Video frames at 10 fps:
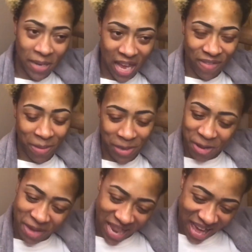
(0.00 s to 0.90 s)
believe I'm
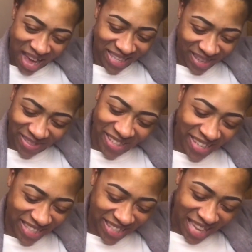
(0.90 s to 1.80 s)
doing this. I'm
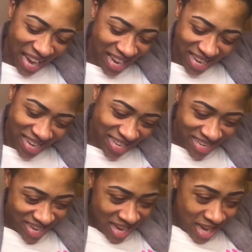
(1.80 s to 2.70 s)
so
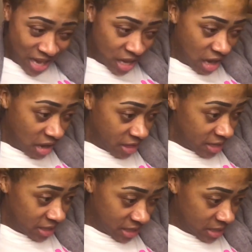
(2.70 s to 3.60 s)
excited. Y'all,
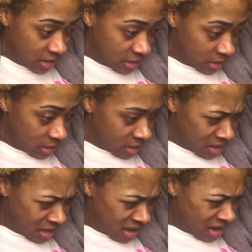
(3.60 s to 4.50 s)
this is
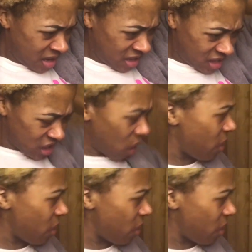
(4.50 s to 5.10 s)
so